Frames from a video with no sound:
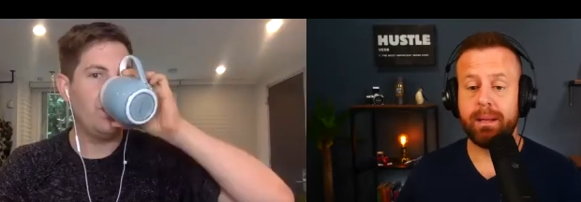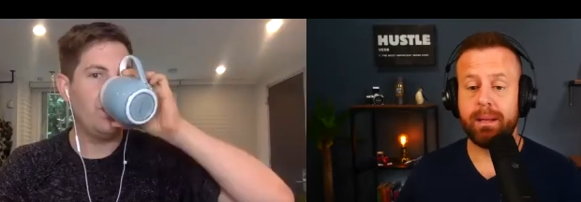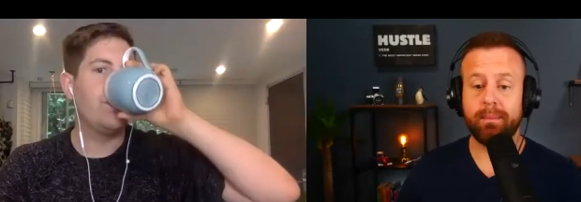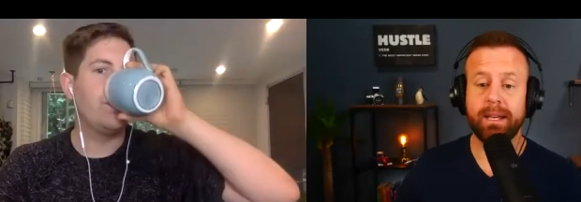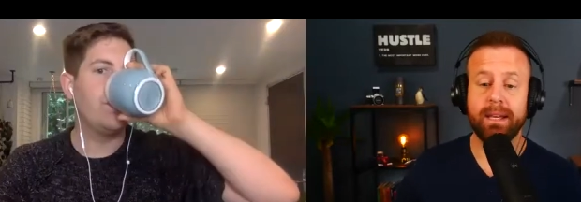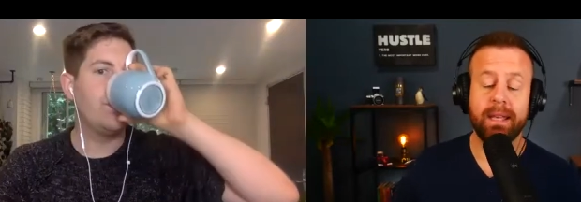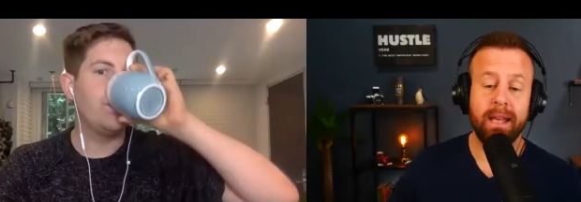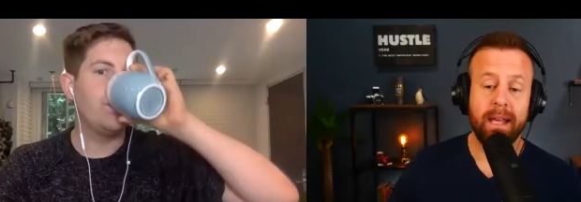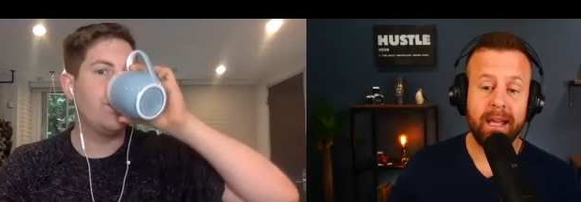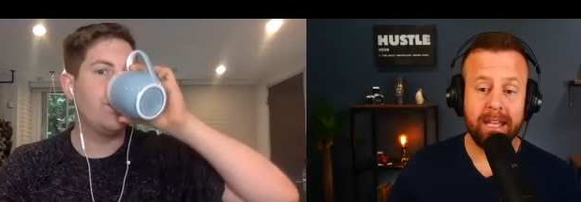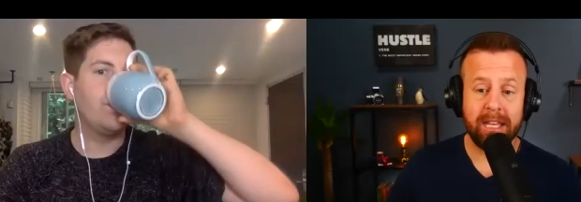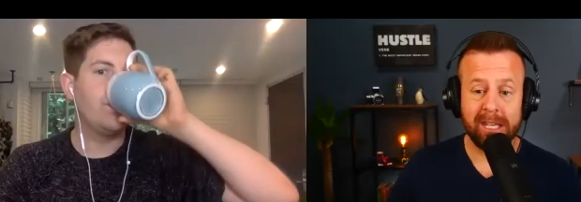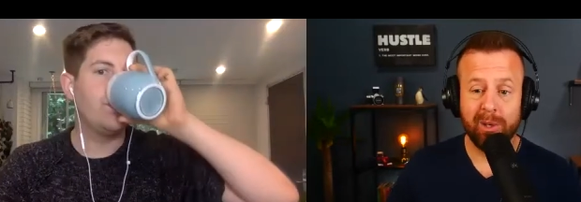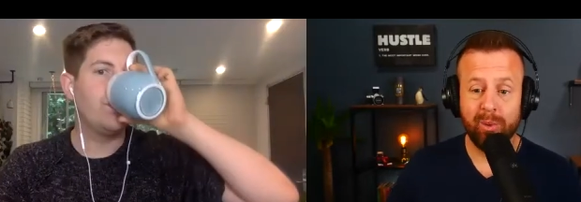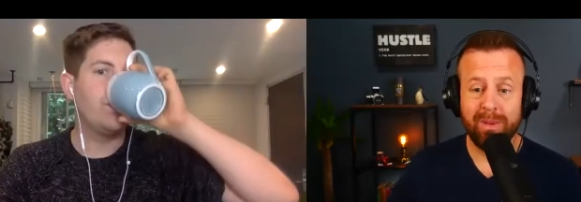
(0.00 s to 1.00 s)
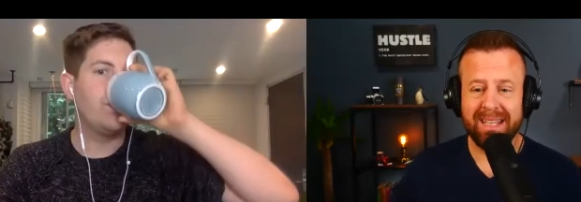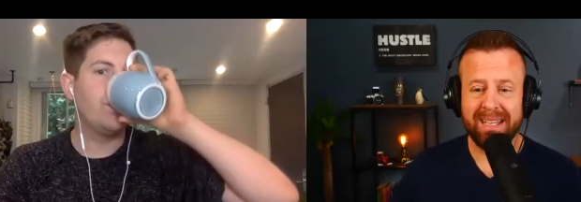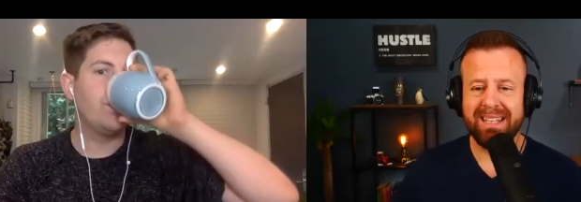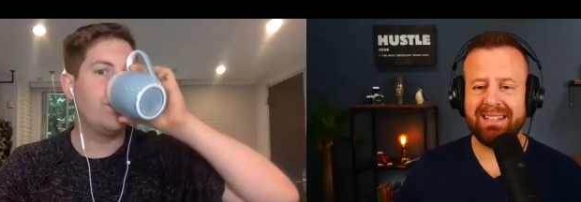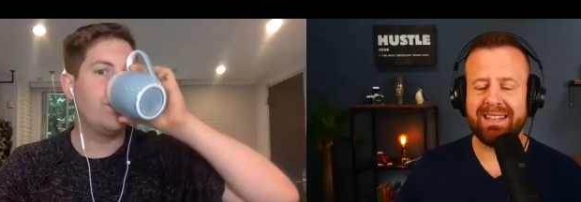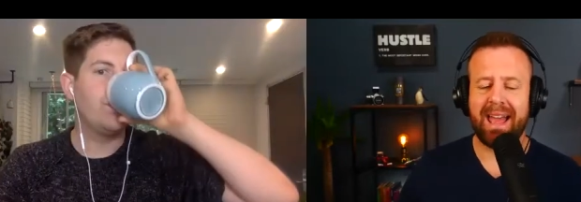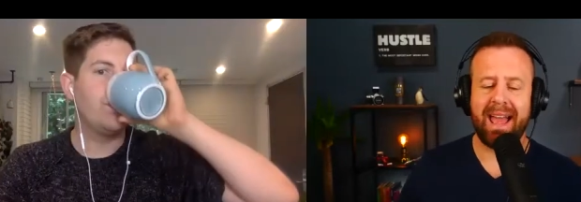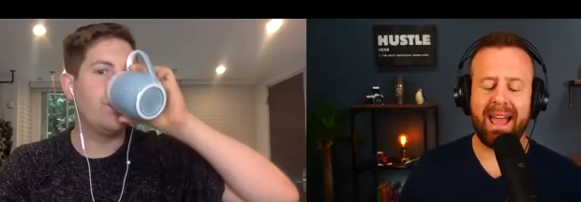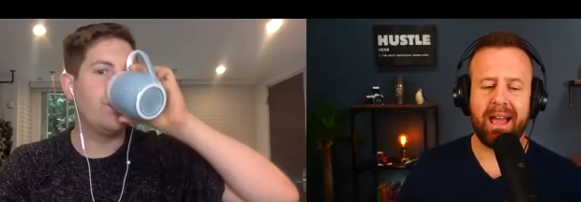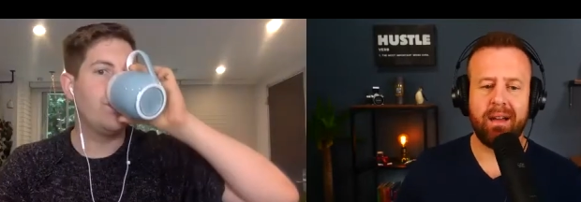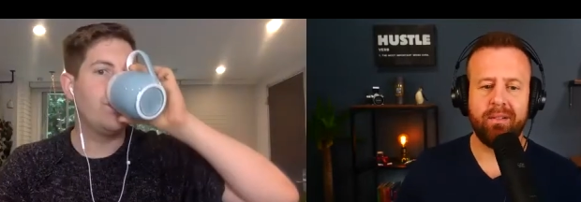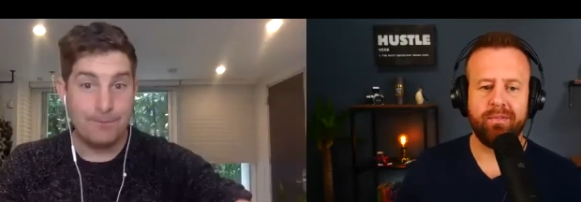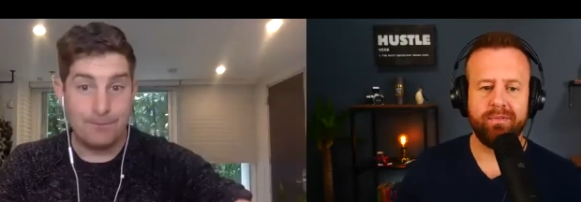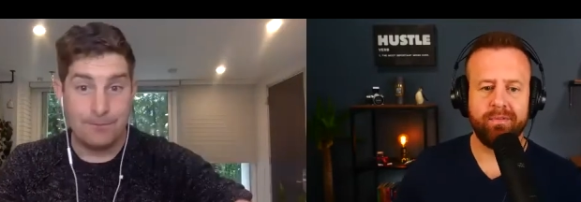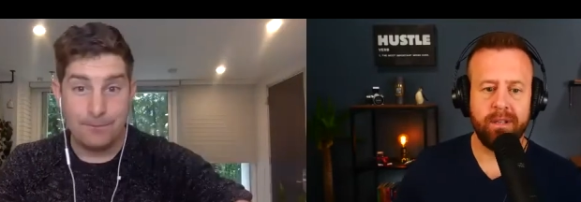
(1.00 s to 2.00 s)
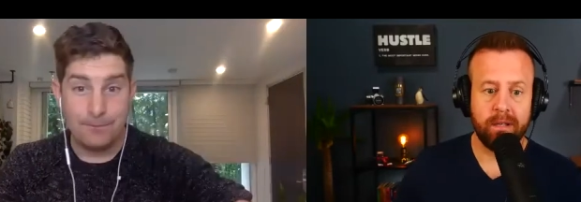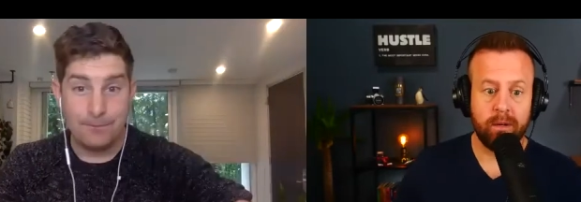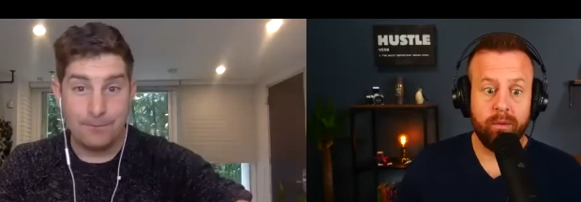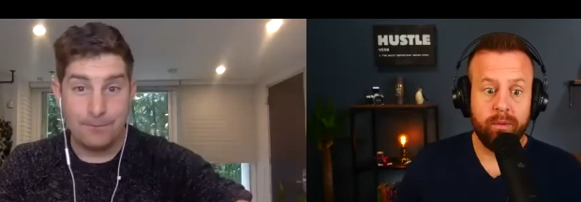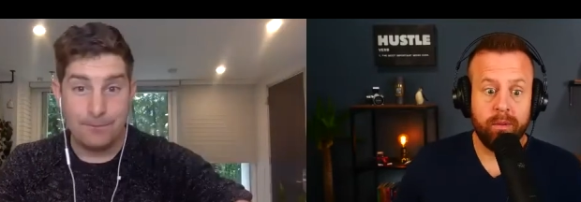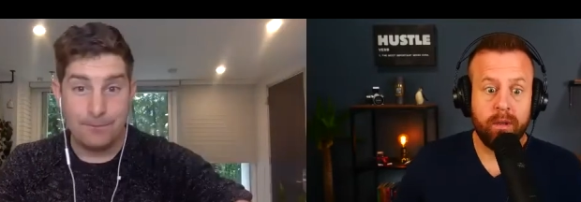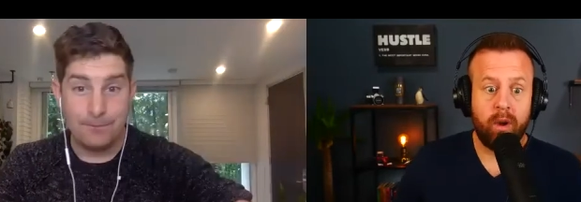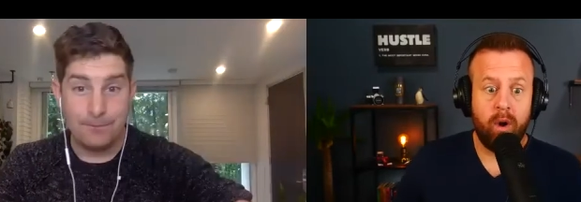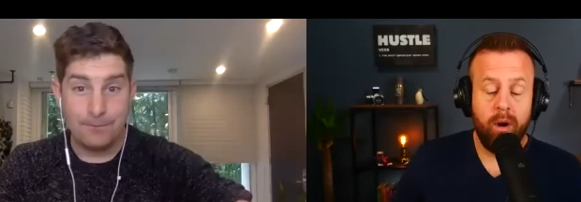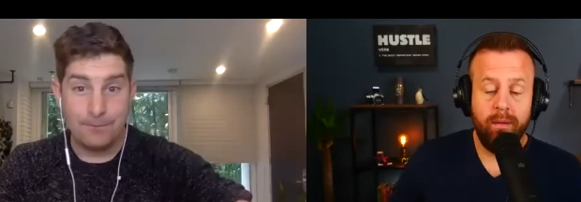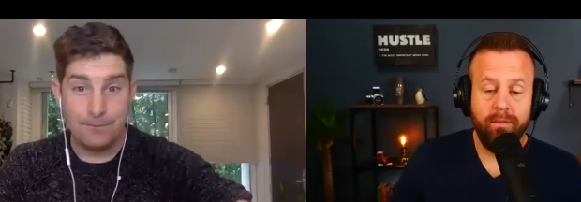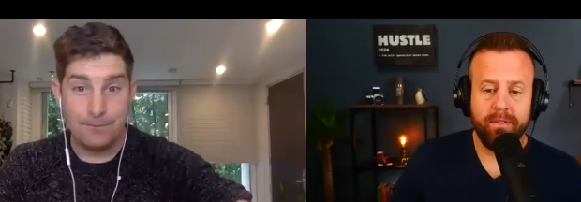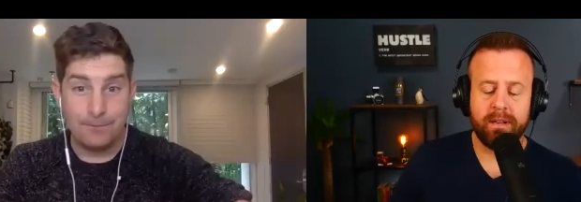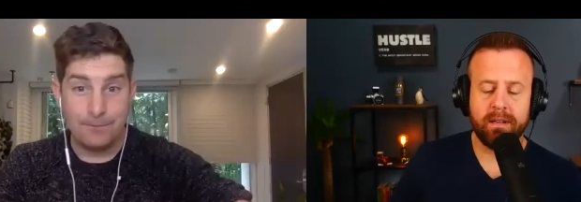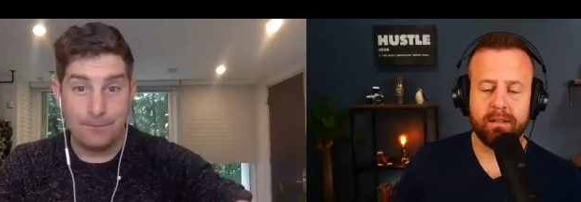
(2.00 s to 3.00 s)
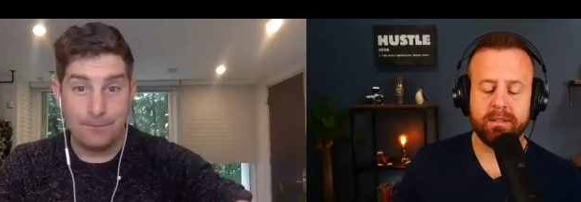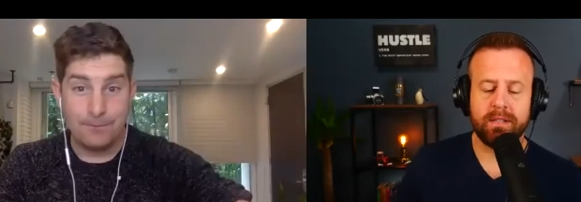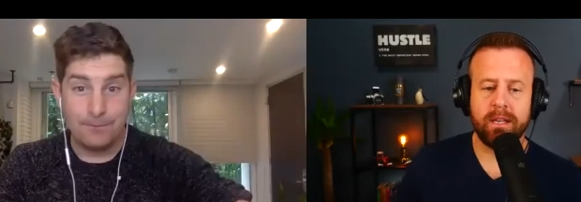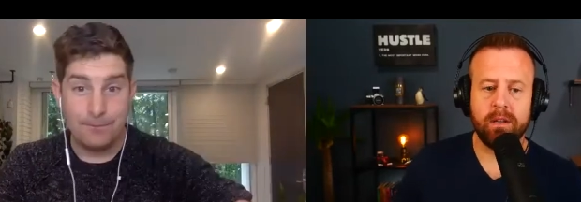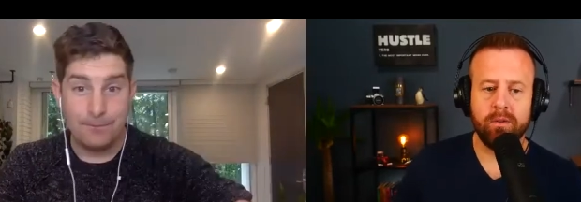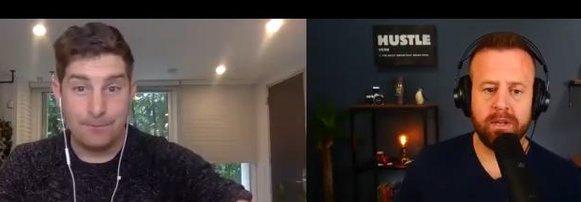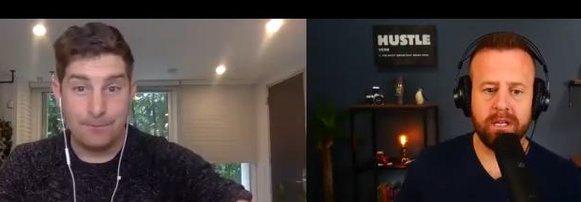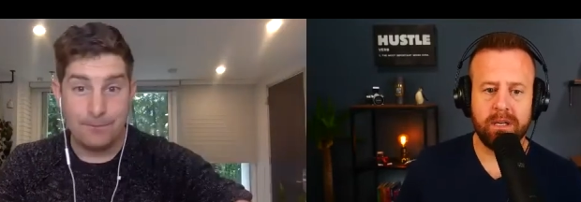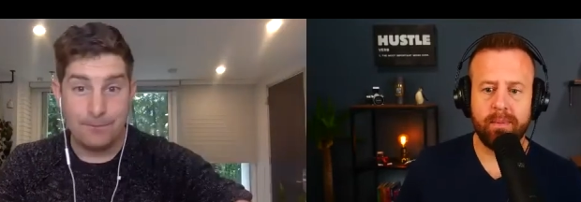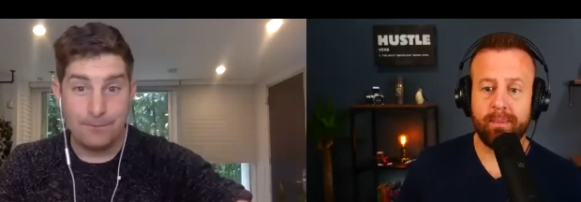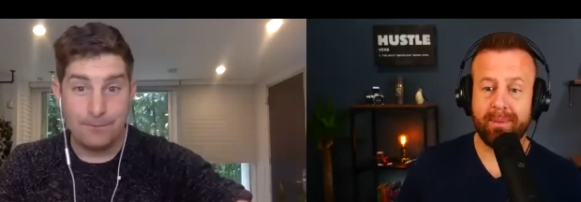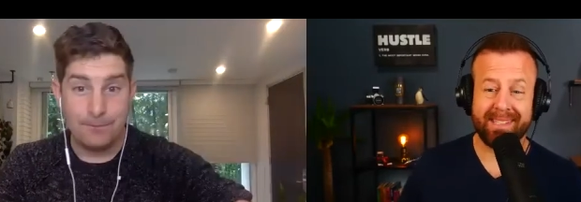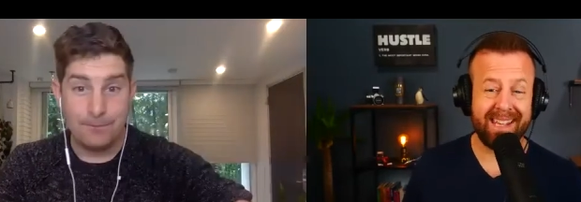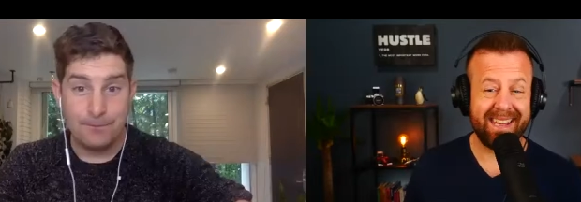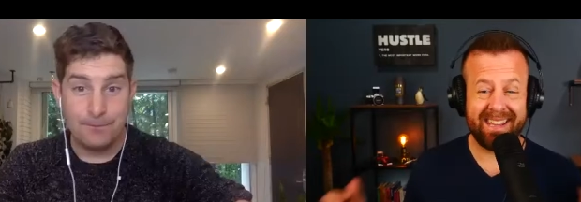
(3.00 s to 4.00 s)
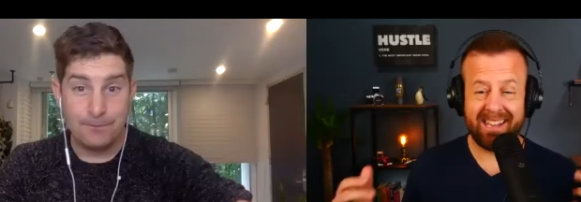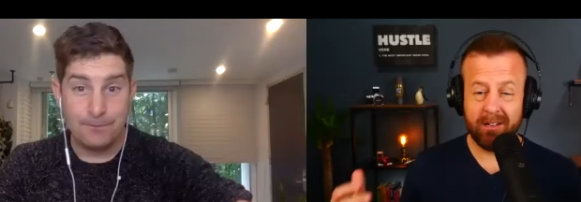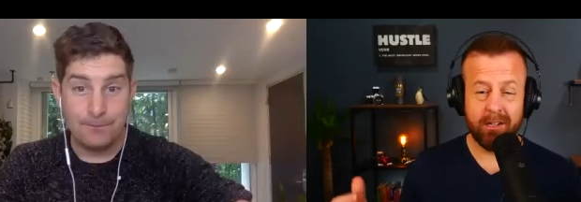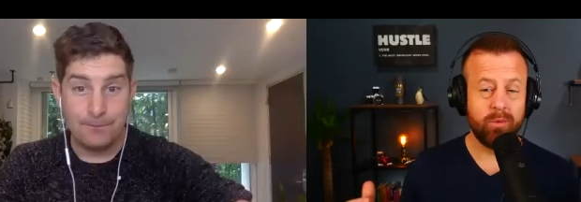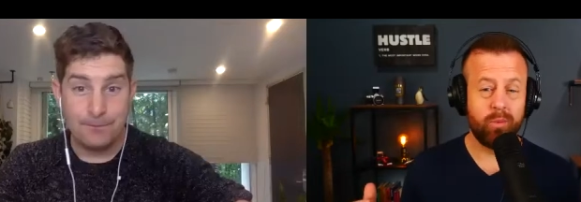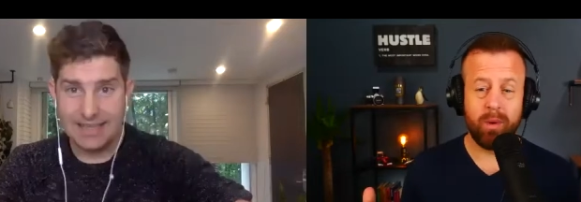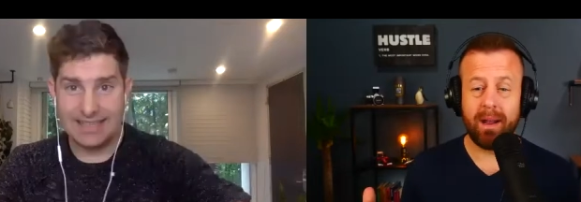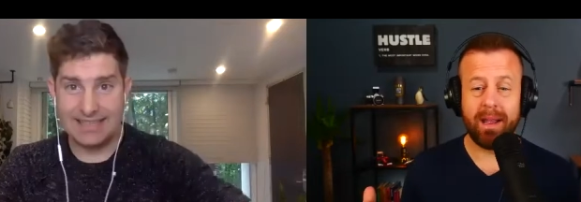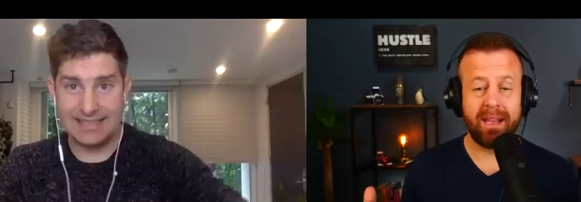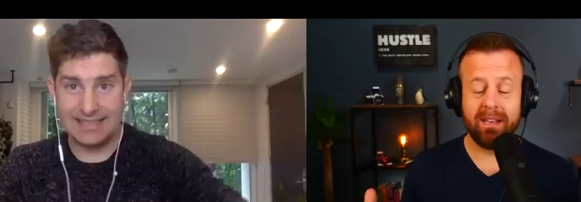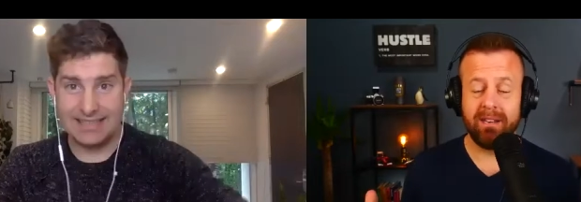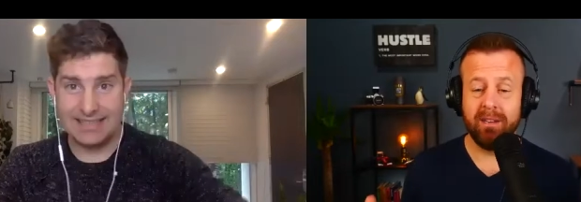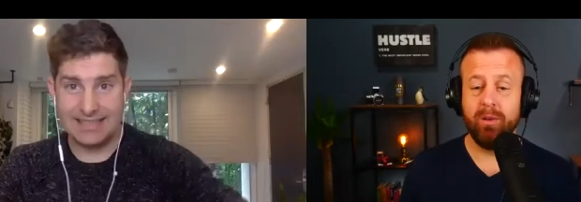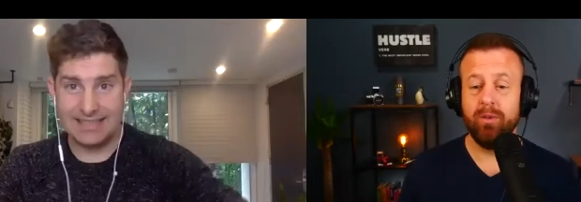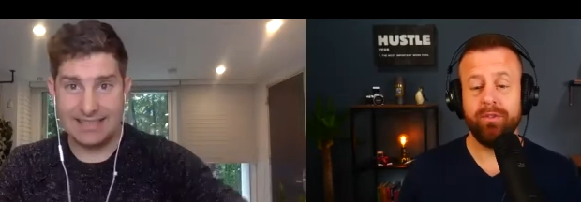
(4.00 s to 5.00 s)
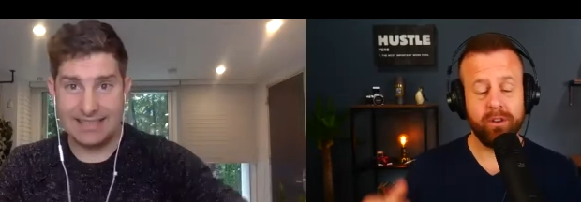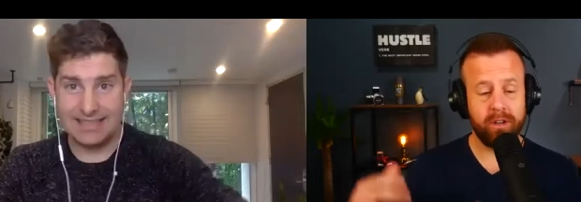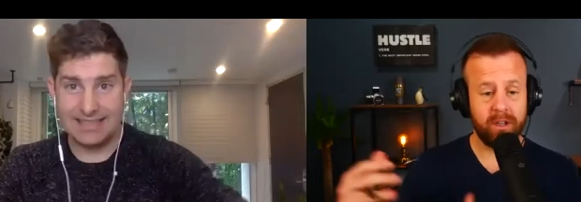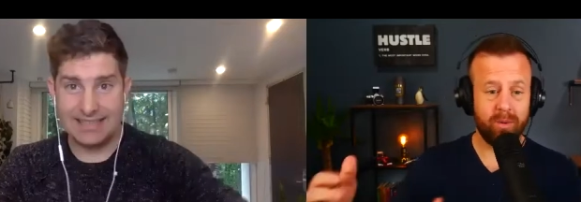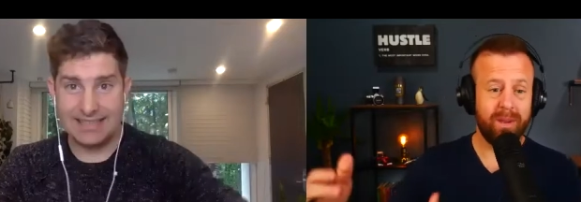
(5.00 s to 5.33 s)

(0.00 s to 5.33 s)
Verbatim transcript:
Speaker 1: I'm like, you need to have you know the confidence, and you need to be able to say, here's what I can do for you.